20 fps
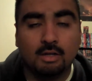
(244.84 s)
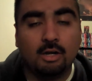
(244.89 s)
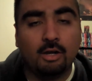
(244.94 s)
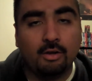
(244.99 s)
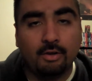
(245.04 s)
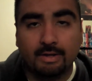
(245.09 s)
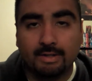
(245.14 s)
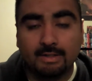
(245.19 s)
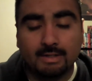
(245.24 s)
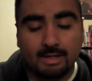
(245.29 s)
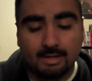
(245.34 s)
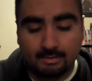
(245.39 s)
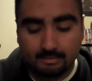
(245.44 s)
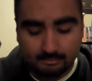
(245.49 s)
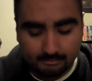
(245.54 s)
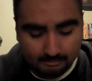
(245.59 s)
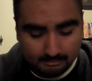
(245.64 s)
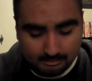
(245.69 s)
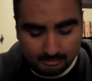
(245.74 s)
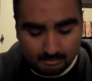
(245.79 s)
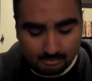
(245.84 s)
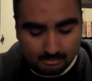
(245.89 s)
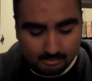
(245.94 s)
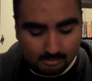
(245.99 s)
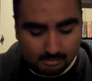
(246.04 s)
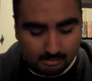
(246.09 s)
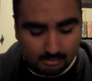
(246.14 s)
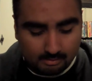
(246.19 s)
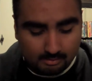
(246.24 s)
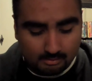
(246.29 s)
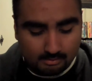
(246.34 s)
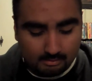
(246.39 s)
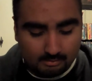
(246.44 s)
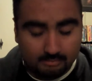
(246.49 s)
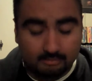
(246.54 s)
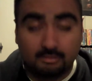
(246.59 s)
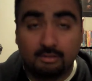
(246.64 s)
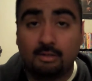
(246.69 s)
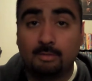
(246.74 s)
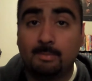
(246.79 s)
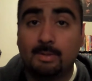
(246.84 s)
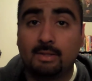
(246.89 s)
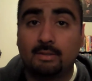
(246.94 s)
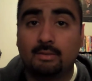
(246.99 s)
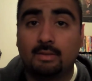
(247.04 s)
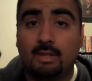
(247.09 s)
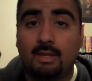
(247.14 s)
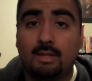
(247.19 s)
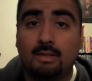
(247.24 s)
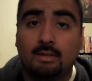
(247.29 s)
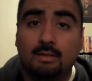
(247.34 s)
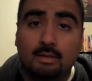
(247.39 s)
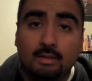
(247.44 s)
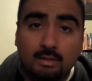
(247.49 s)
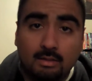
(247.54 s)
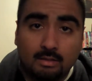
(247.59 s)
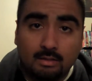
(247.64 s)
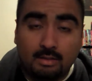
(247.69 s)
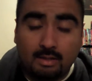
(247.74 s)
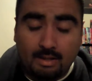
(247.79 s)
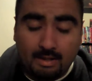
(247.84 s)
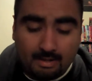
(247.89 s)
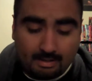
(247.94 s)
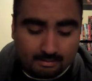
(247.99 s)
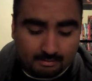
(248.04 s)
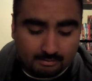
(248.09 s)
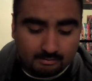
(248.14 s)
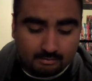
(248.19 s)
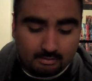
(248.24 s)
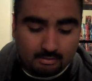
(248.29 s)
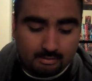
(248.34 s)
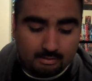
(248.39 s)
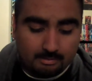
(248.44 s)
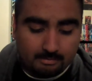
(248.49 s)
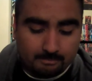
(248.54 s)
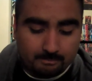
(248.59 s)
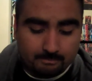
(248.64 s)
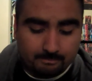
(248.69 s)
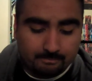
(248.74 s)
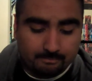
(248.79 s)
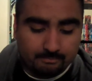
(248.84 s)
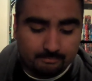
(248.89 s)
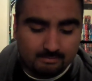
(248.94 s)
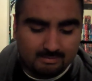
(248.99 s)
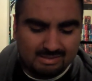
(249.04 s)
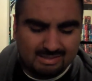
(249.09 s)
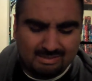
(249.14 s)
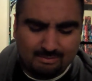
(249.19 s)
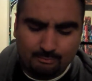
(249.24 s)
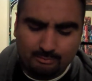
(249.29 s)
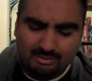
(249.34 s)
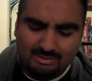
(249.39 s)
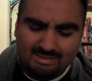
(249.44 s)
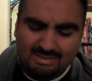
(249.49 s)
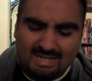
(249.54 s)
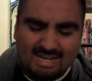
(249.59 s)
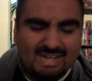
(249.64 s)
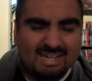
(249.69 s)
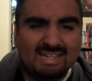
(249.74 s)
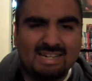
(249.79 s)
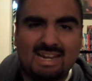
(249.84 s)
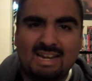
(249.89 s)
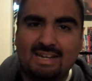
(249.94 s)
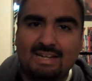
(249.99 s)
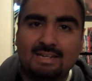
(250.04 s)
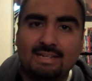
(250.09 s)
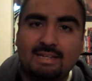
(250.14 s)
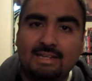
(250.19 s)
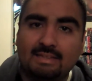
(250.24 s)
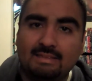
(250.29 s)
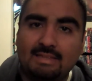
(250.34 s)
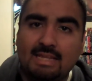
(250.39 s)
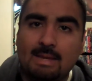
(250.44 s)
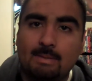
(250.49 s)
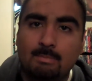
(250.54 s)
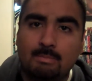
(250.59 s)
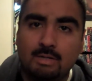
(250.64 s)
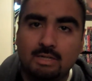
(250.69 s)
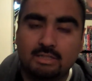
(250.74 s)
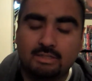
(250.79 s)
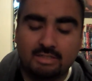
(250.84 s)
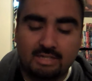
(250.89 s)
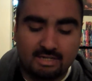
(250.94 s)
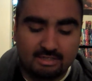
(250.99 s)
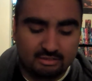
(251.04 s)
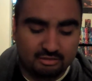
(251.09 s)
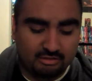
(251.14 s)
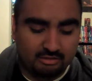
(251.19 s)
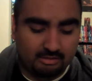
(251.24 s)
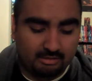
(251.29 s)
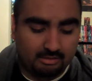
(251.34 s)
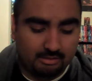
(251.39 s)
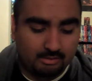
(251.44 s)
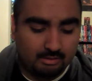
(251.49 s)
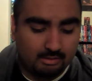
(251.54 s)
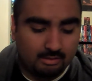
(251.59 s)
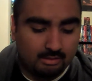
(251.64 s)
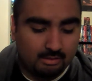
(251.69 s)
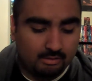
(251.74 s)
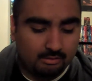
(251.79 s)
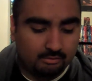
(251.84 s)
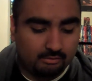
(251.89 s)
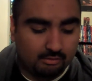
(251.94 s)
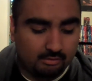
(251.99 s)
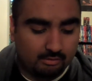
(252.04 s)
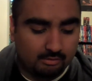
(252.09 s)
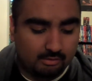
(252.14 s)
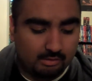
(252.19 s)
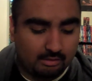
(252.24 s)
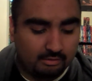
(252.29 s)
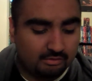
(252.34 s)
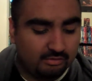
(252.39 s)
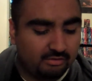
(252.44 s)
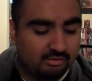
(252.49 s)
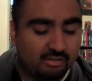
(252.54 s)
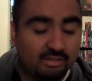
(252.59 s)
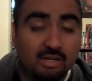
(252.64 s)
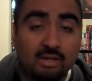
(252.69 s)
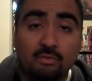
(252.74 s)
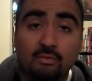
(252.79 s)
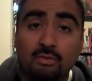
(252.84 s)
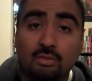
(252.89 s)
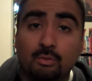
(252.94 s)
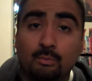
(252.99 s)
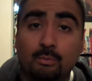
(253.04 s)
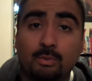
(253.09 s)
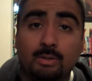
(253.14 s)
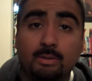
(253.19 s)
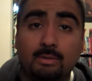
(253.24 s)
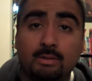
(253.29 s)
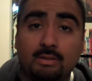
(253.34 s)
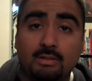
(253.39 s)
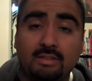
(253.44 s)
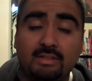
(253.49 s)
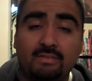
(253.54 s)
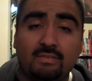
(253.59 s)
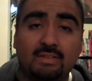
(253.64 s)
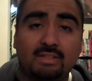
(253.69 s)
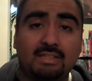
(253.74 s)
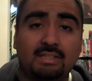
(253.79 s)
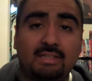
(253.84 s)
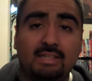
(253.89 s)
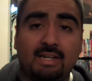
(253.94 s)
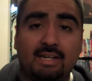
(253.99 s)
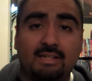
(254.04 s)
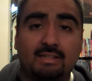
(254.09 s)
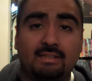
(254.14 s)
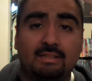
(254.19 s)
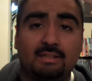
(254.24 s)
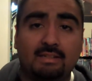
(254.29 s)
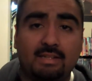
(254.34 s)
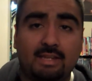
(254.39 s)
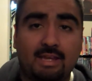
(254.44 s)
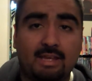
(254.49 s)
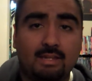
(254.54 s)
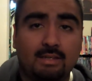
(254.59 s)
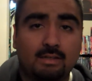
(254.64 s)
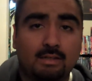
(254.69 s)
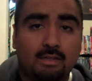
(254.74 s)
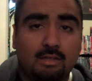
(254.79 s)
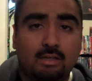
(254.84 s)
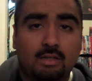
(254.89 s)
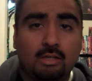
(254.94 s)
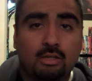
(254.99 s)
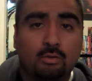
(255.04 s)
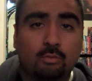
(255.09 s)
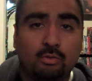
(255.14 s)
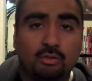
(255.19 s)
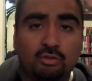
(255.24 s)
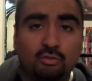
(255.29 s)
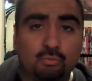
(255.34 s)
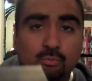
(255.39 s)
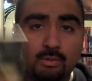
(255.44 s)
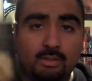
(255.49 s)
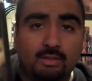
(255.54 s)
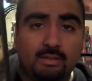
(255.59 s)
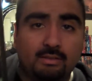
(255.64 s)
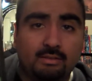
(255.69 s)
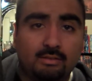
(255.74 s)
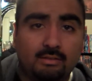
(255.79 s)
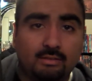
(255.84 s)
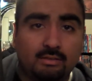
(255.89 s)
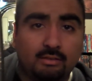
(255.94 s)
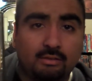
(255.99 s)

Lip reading: Alright guys, sorry about that. And, really, I didn't get that much, actually. So, I'll just start off with the one DVD that I did get, which was